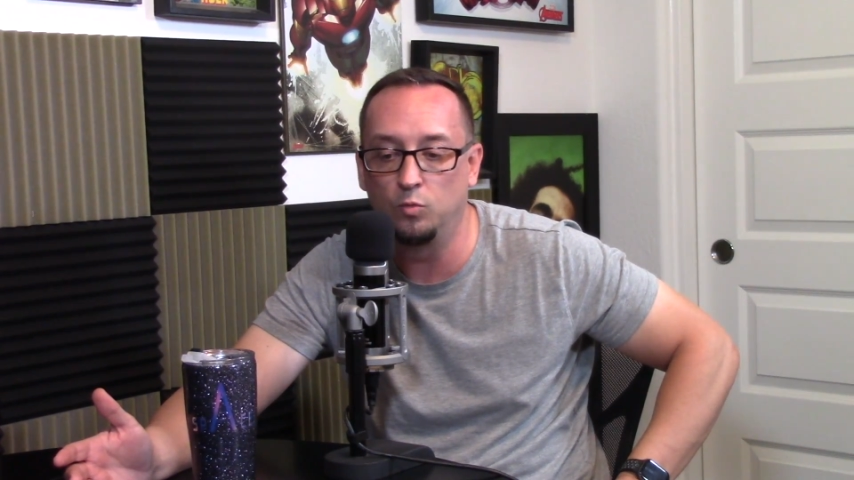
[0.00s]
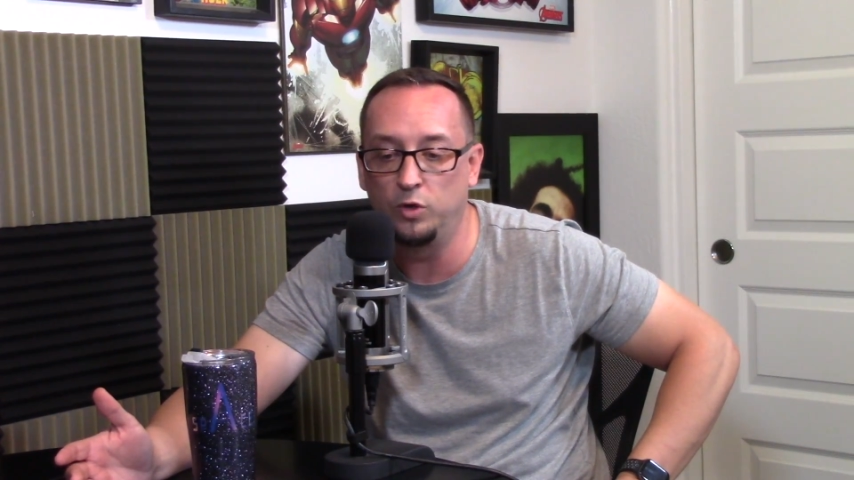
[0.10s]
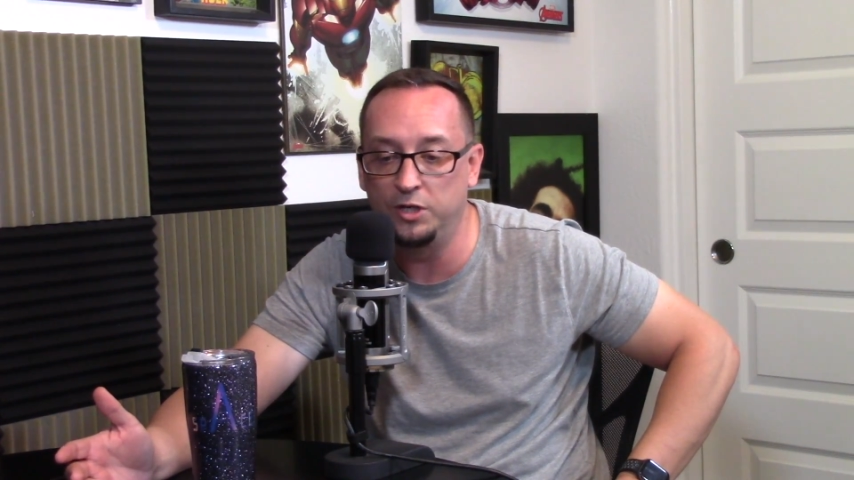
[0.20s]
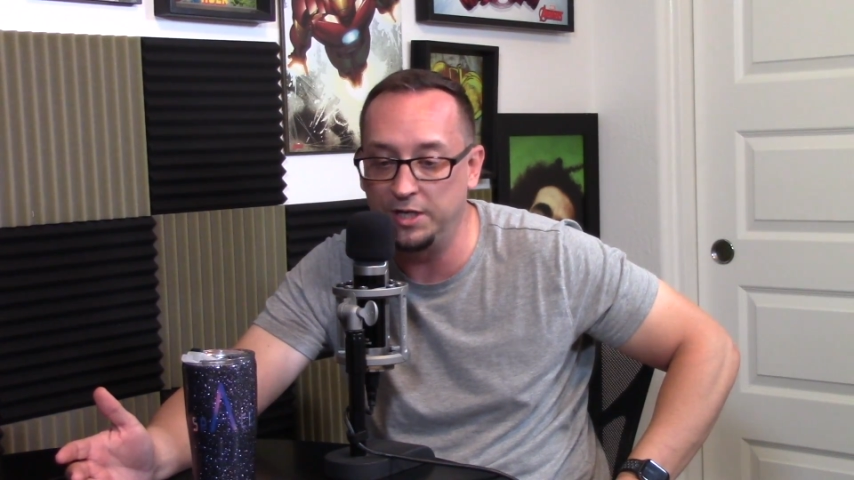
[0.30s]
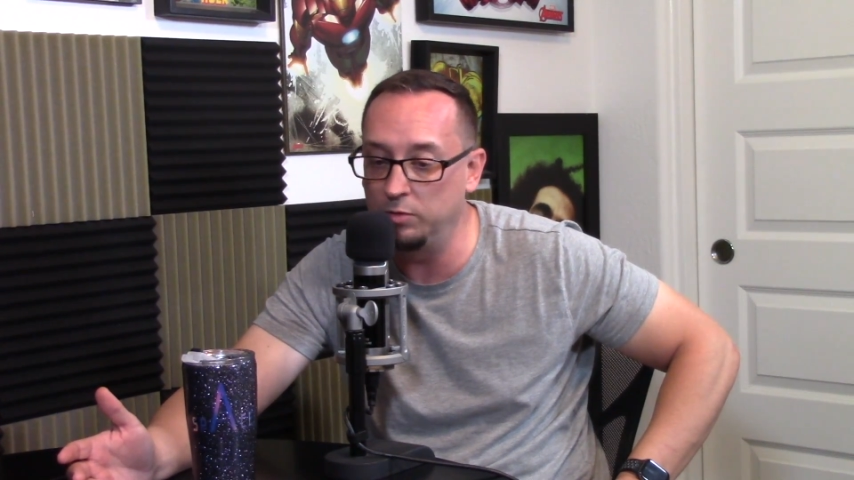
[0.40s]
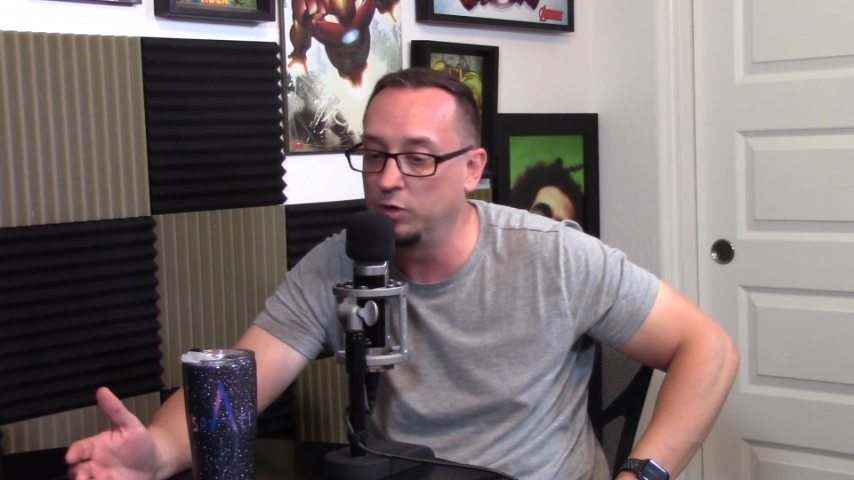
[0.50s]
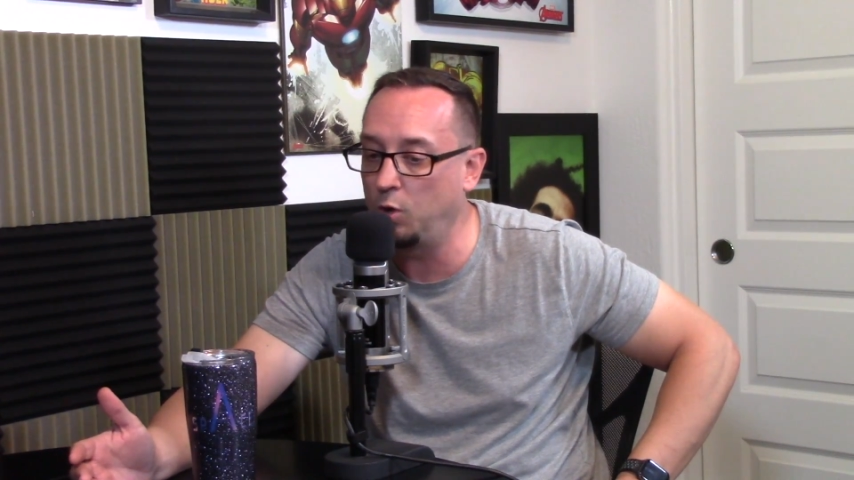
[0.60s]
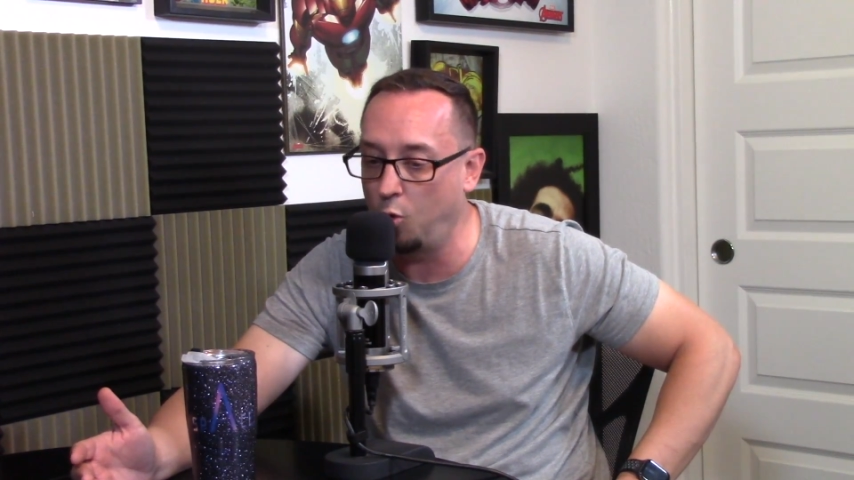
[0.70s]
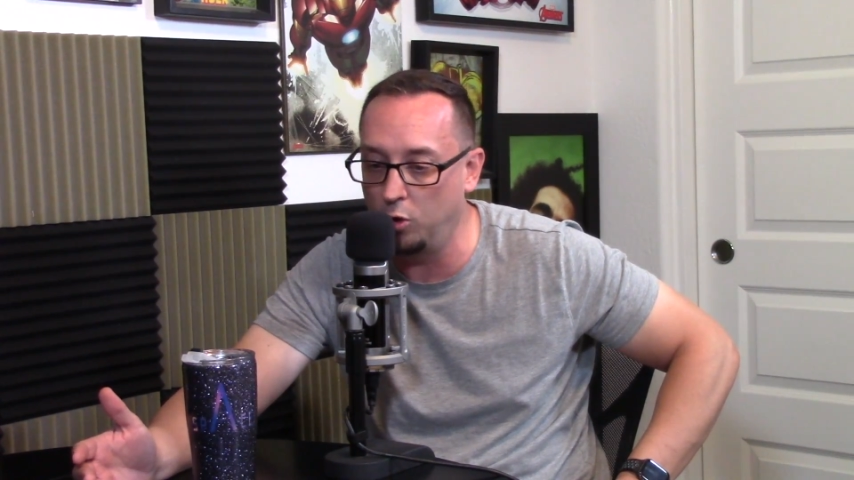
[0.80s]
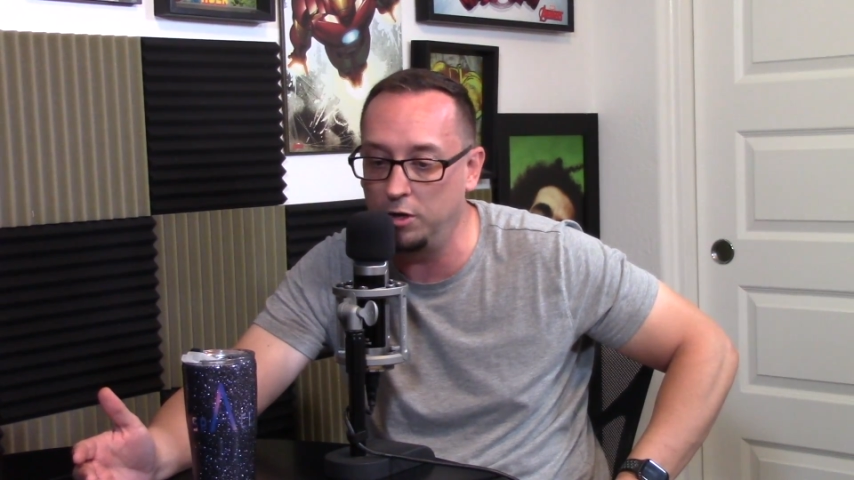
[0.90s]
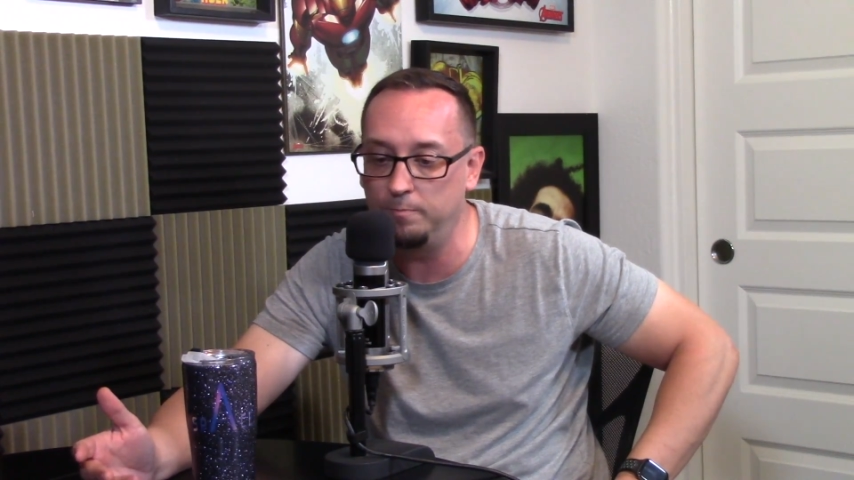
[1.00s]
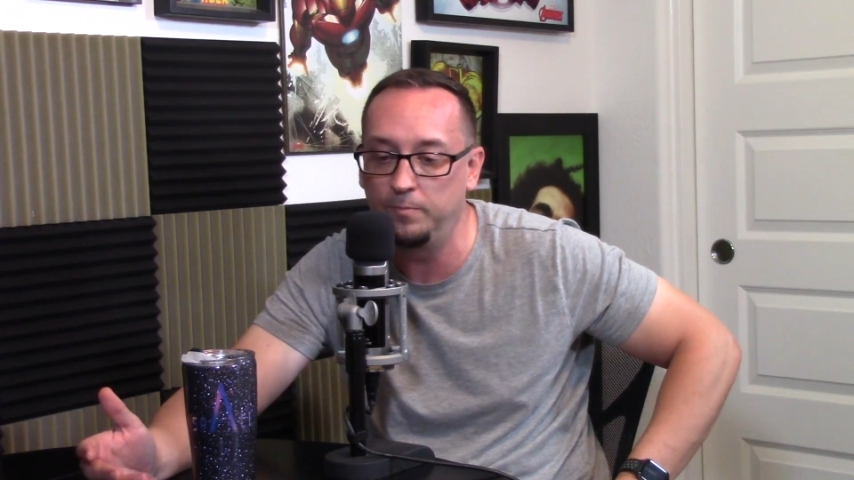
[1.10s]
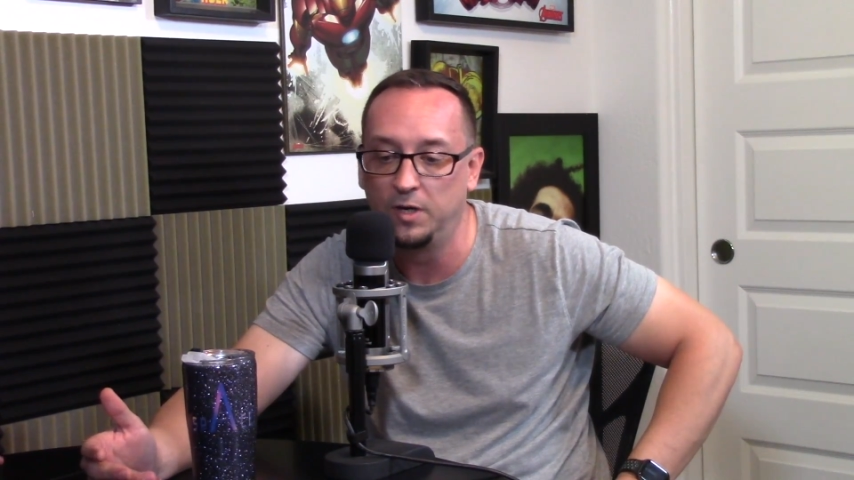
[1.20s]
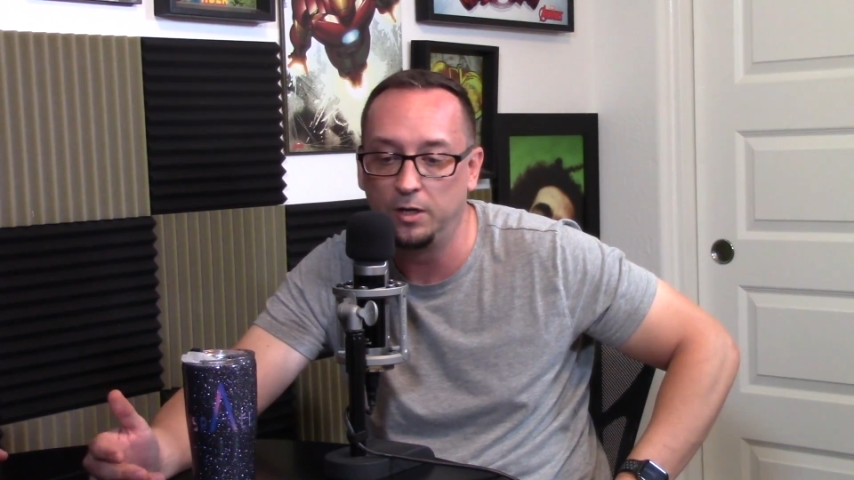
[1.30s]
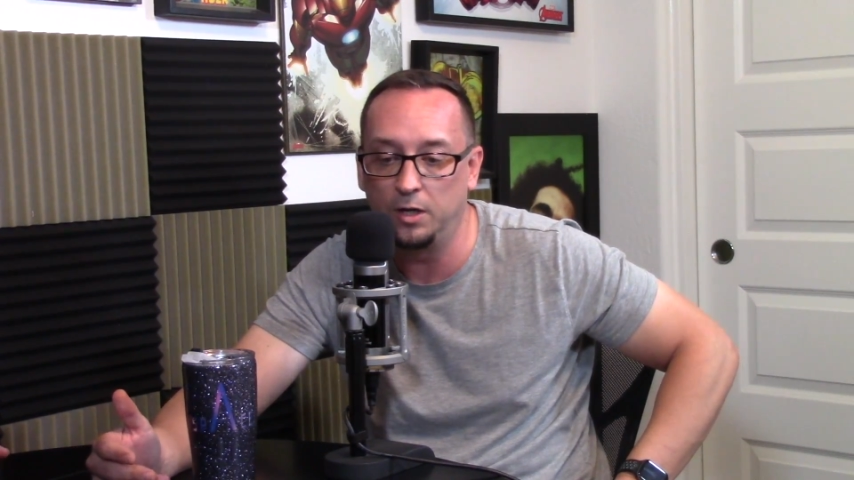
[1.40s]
we did record them.